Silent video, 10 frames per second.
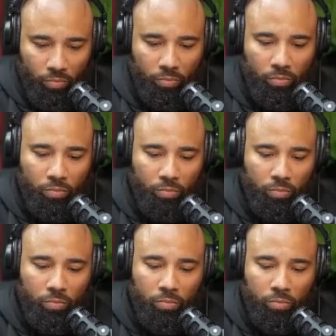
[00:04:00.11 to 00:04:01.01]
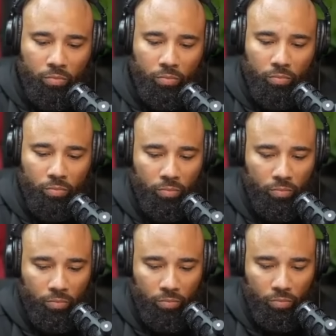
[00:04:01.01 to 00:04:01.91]

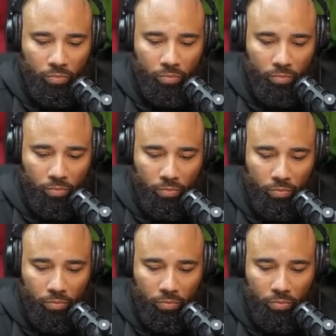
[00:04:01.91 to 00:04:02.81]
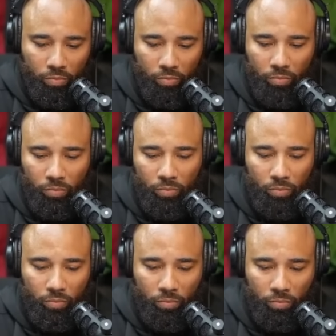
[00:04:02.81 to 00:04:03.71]

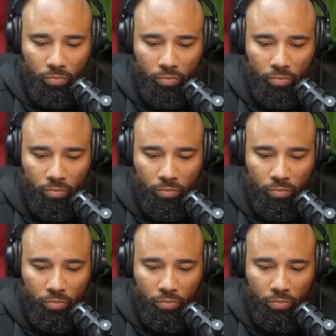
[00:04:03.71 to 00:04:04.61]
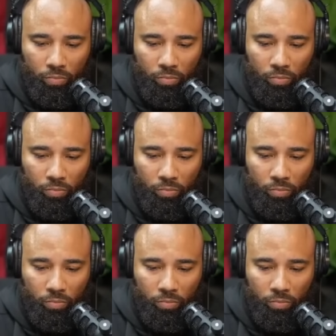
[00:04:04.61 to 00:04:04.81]
[no speech]